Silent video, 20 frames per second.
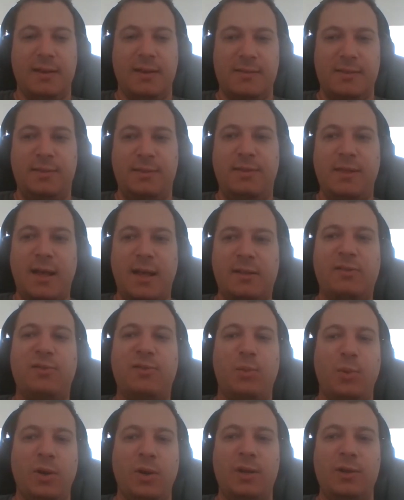that's
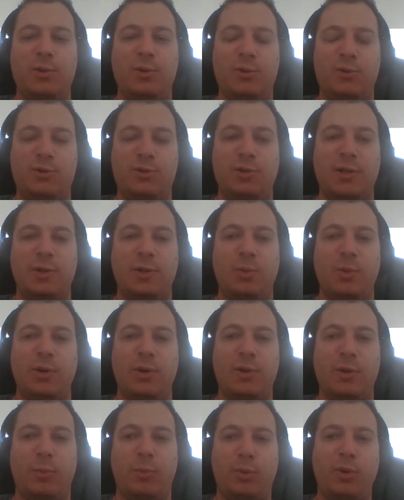where usually
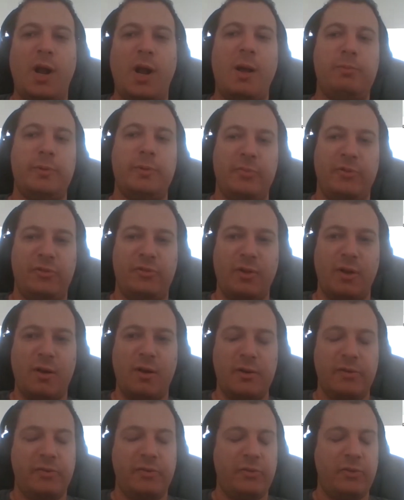where the problem
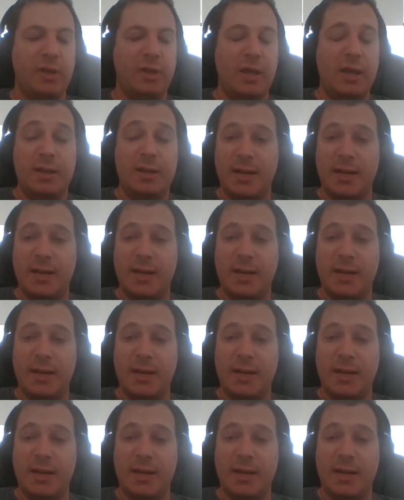starts.